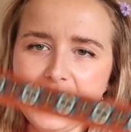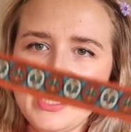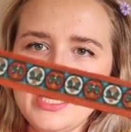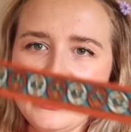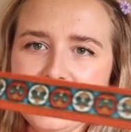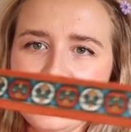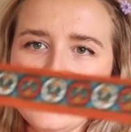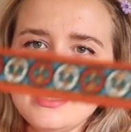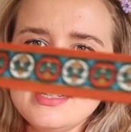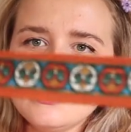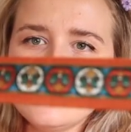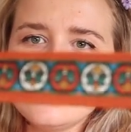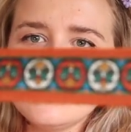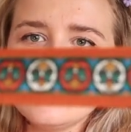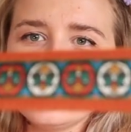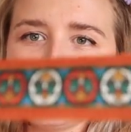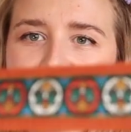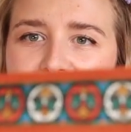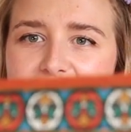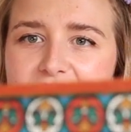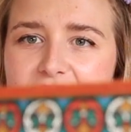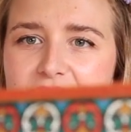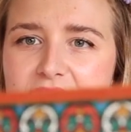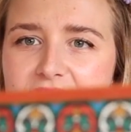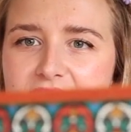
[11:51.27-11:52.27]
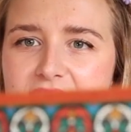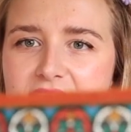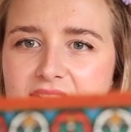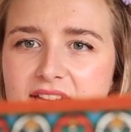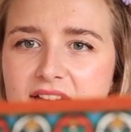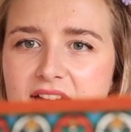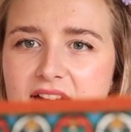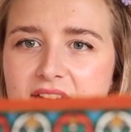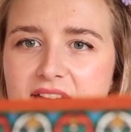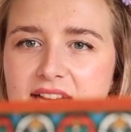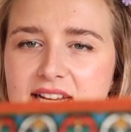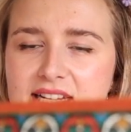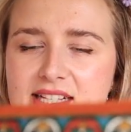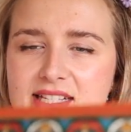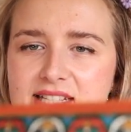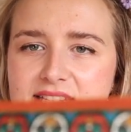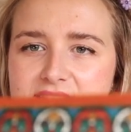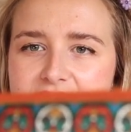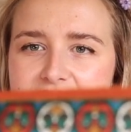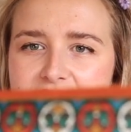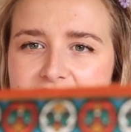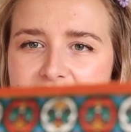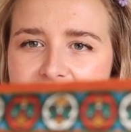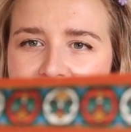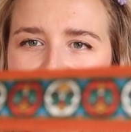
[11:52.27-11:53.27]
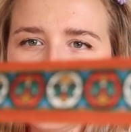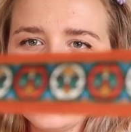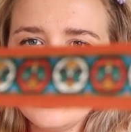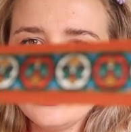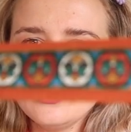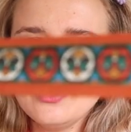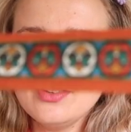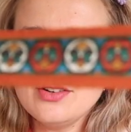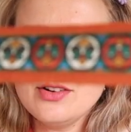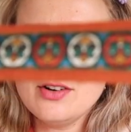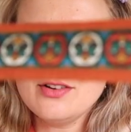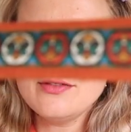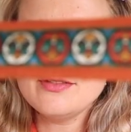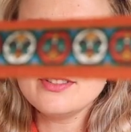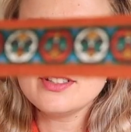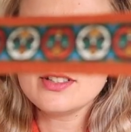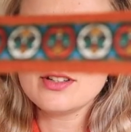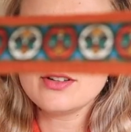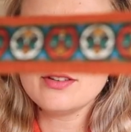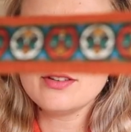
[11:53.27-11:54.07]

It is this very nice, I don't know if it's